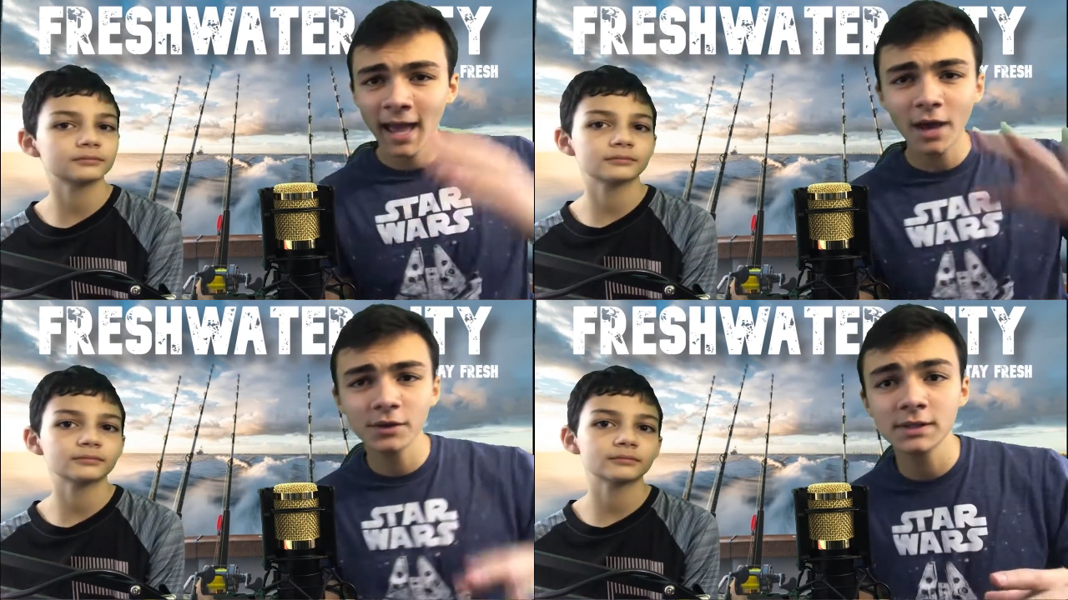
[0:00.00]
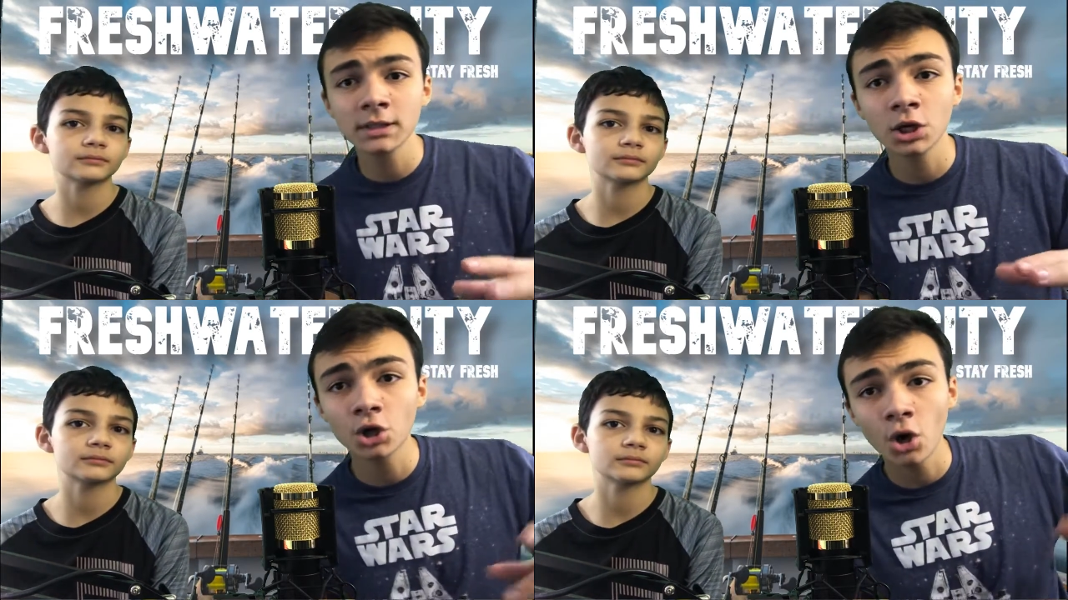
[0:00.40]
Speaker 1: How this
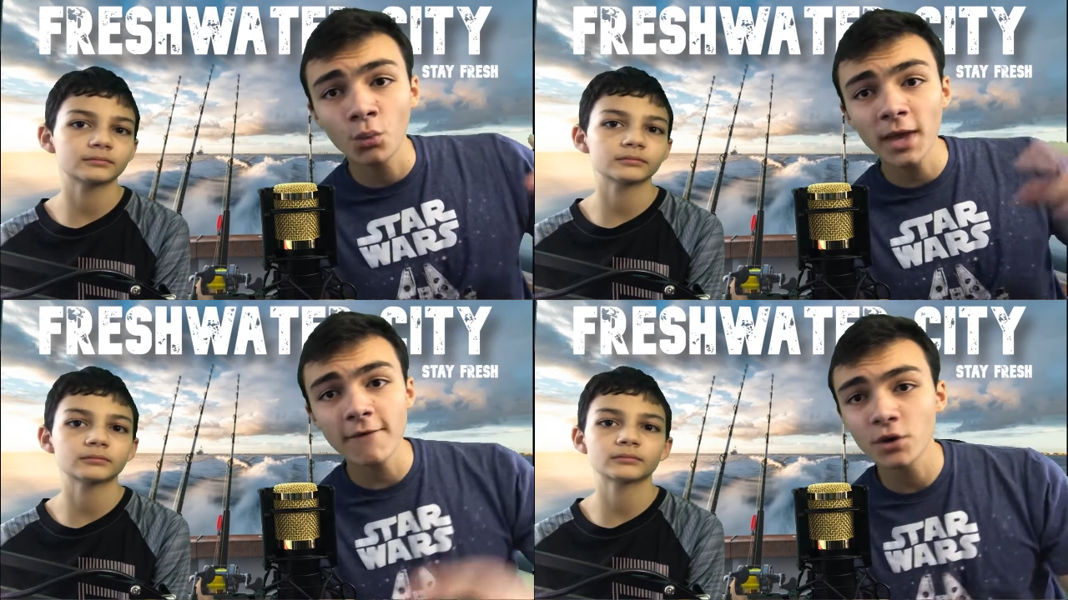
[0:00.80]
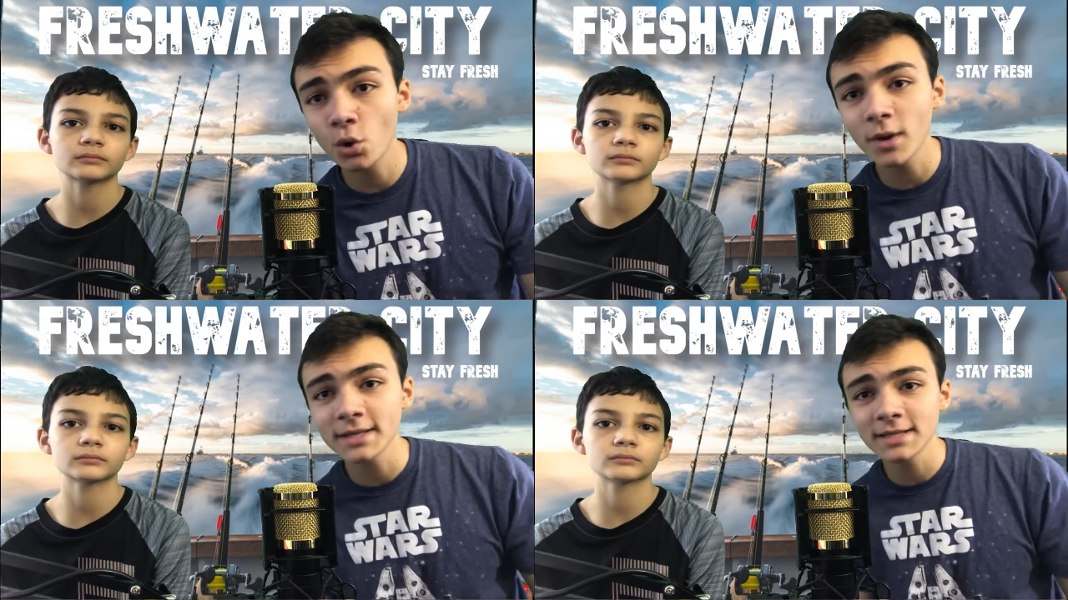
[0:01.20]
is going to go, we have a
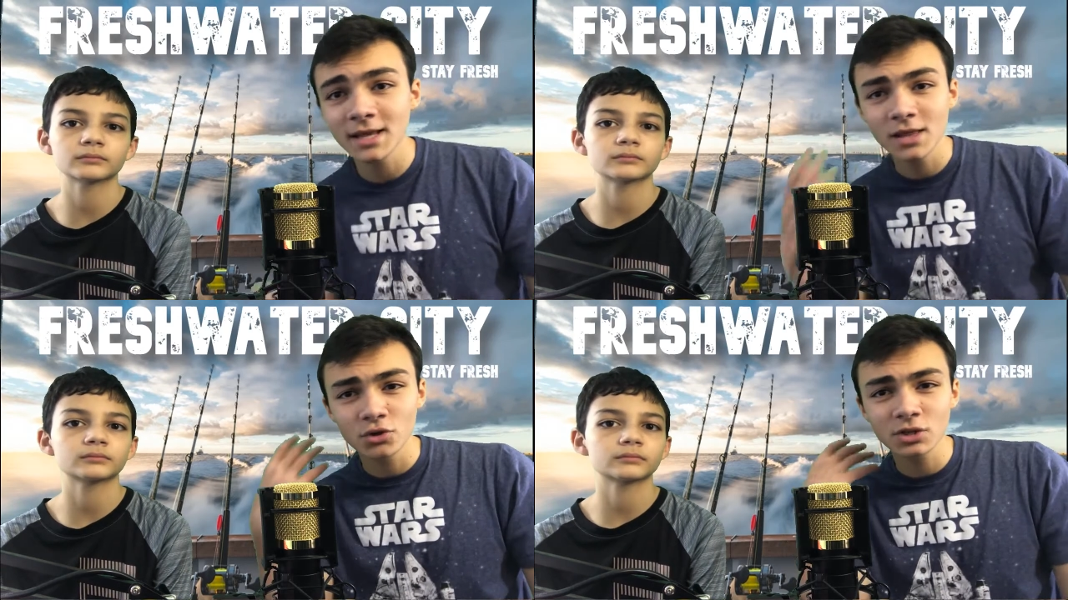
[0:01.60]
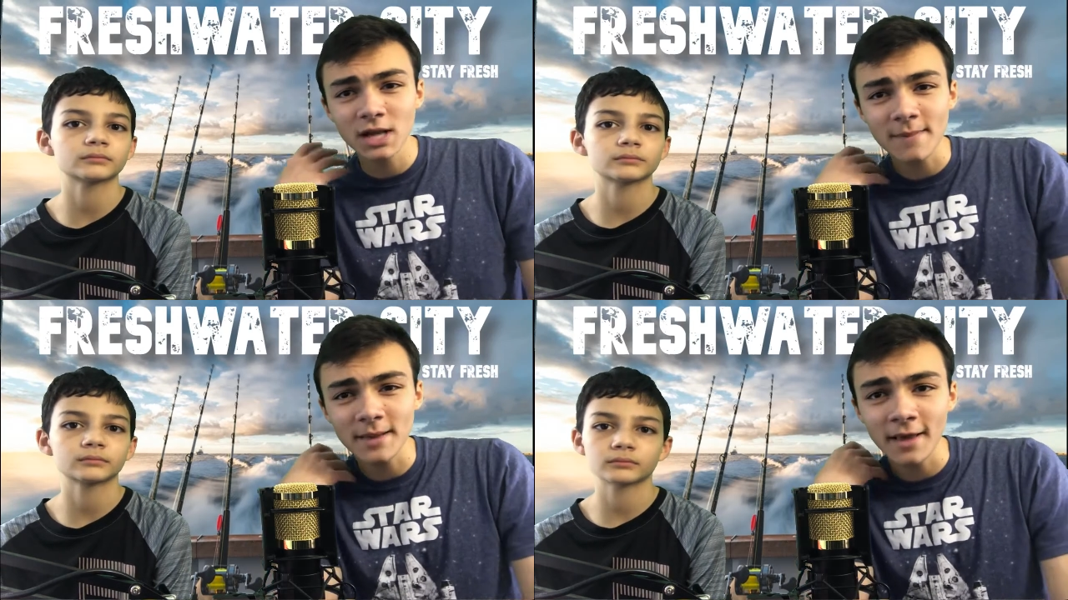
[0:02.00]
quiz.
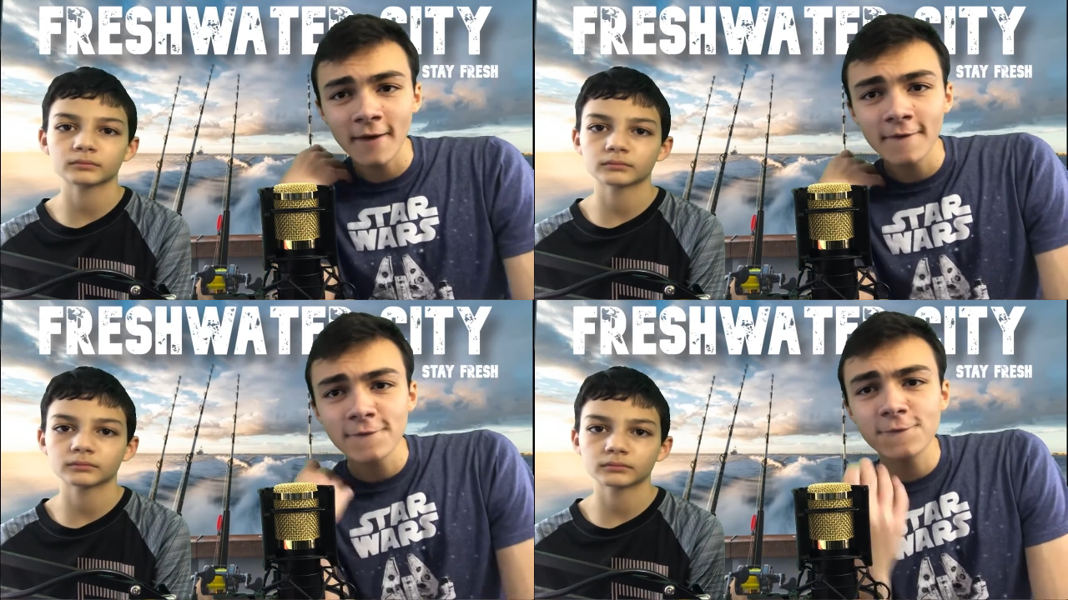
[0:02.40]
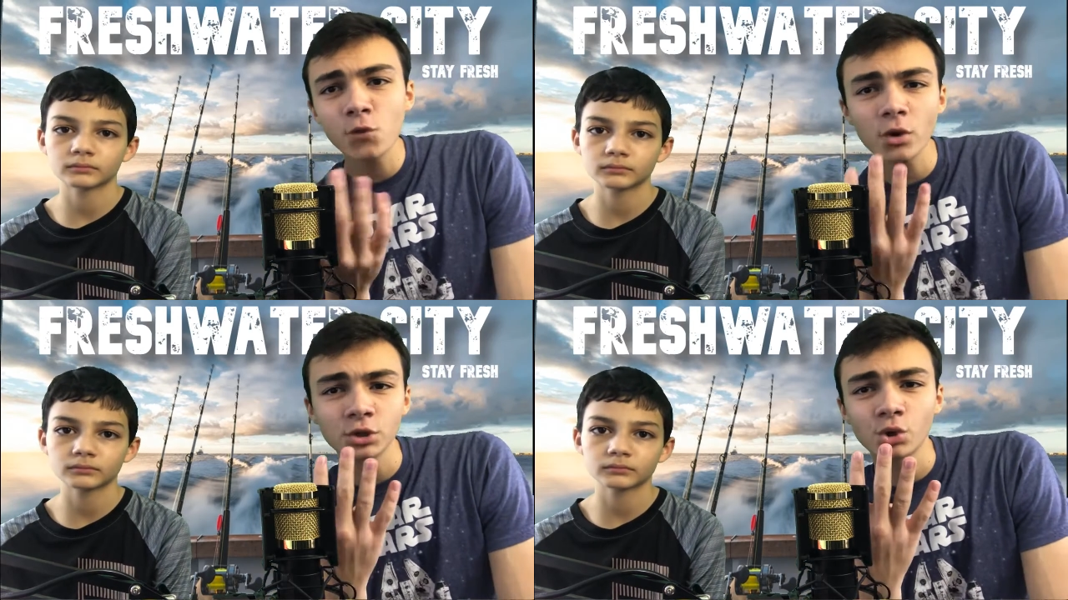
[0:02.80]
There's going to be
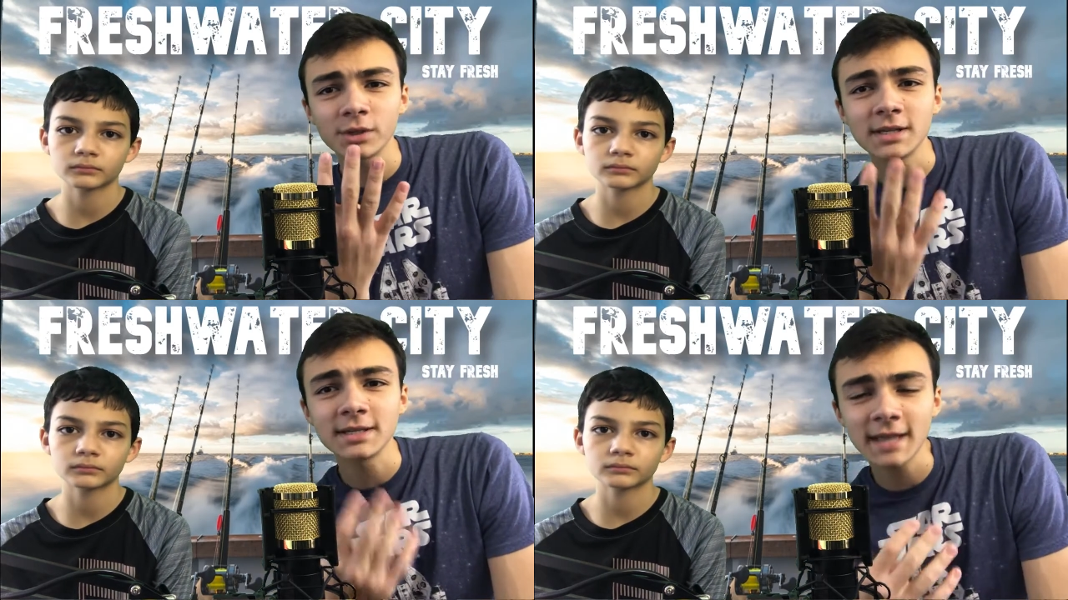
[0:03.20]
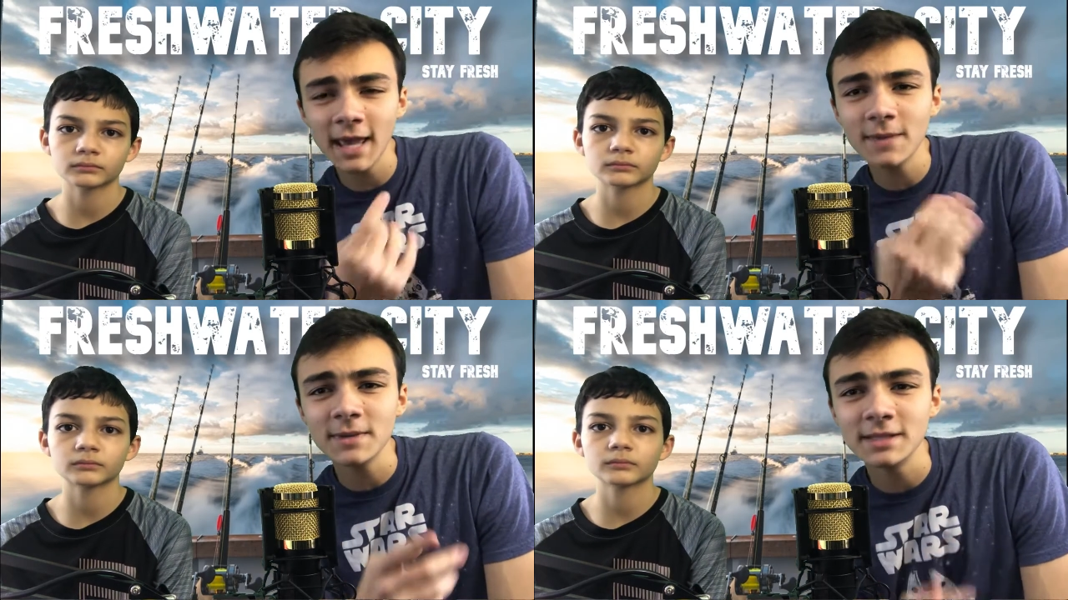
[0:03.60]
4 choices,
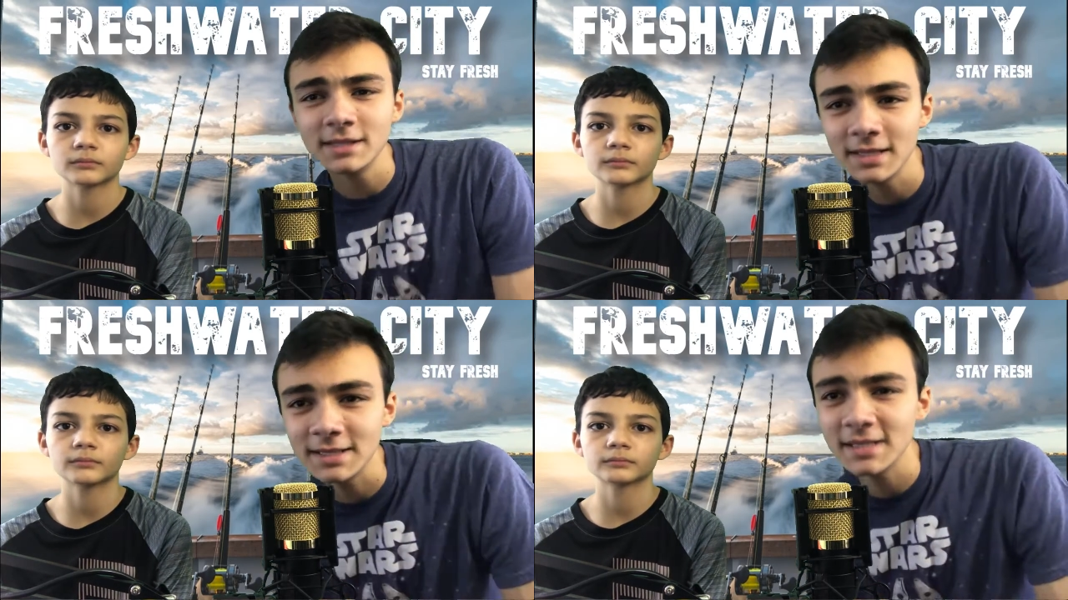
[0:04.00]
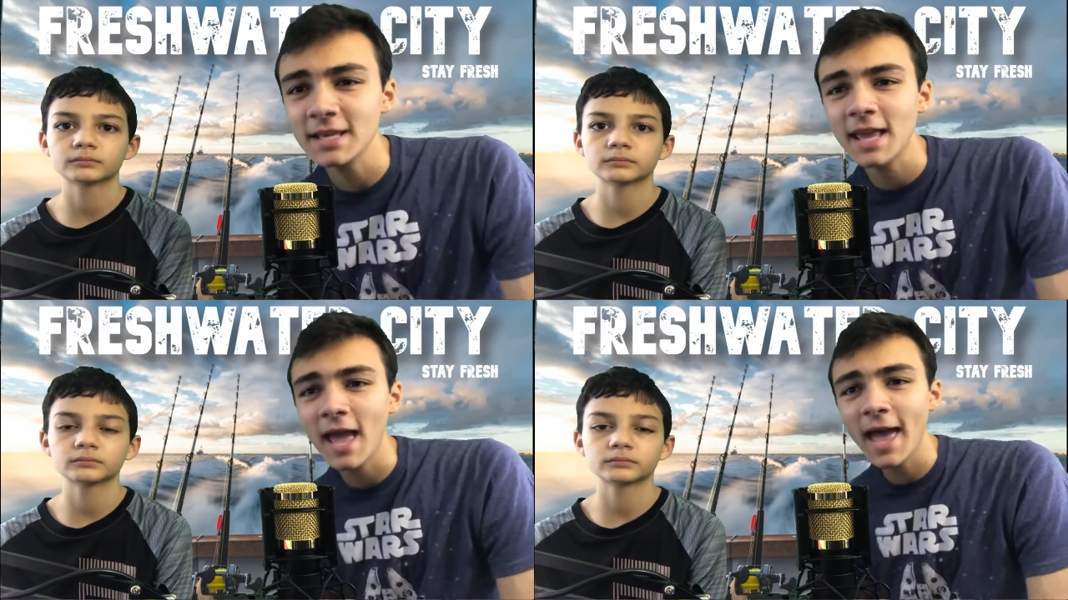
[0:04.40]
A, B, C, and
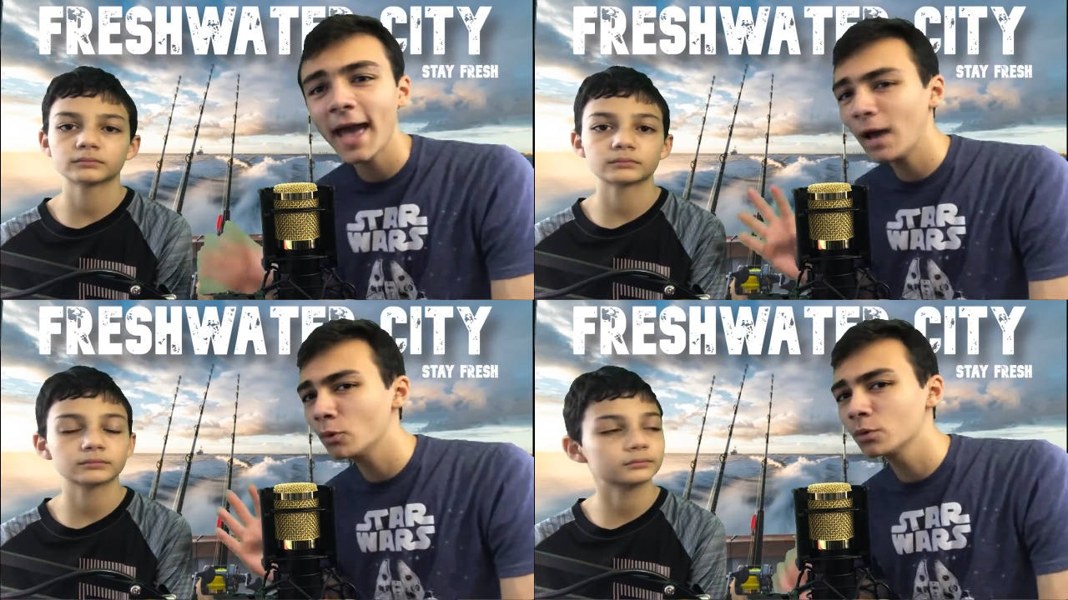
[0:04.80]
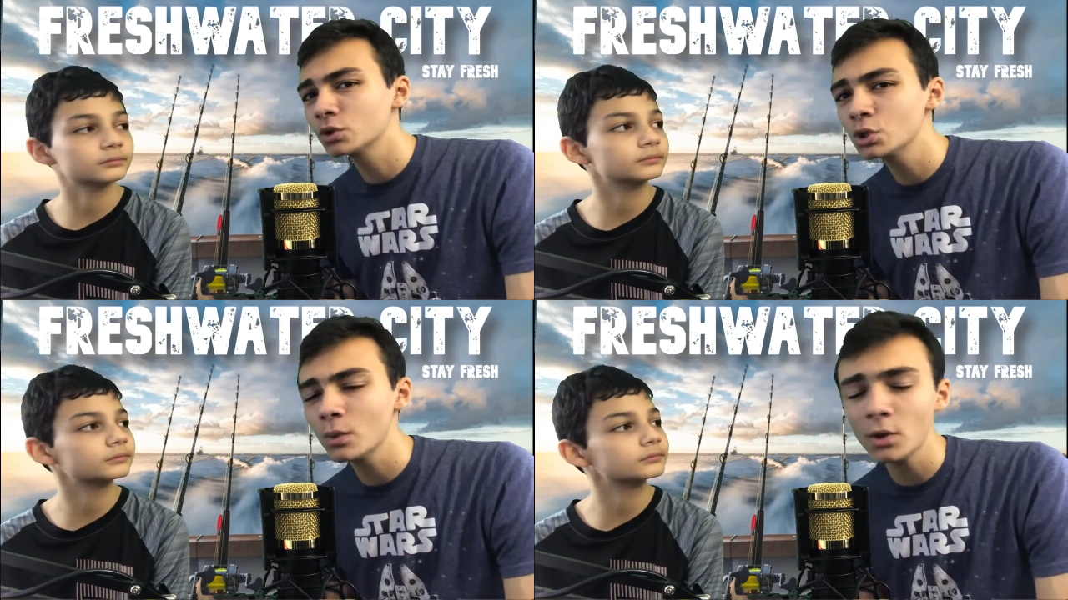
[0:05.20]
D. How we
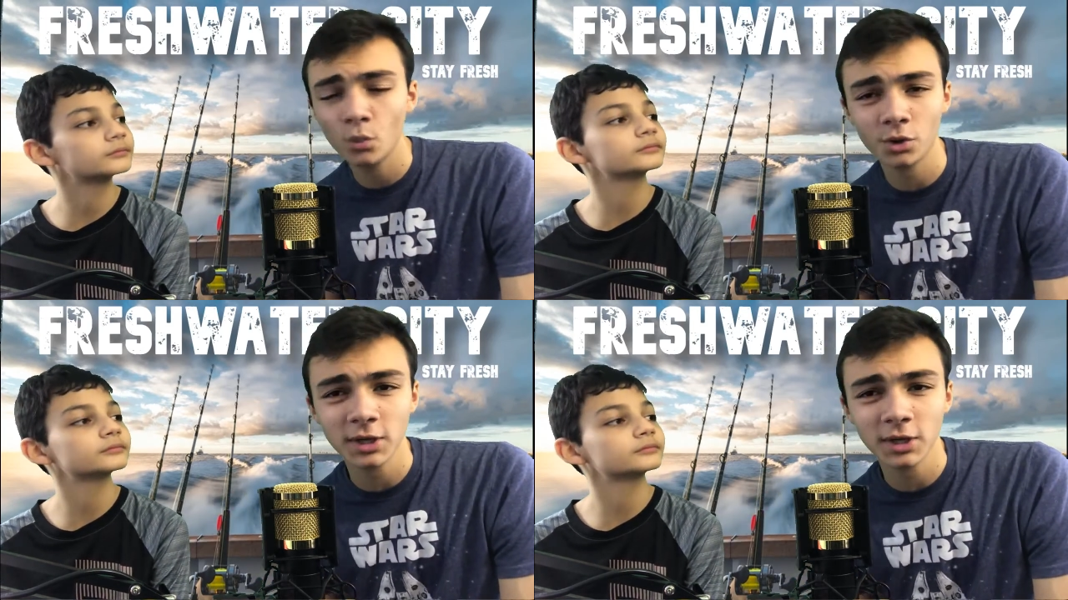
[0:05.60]
will do it, we will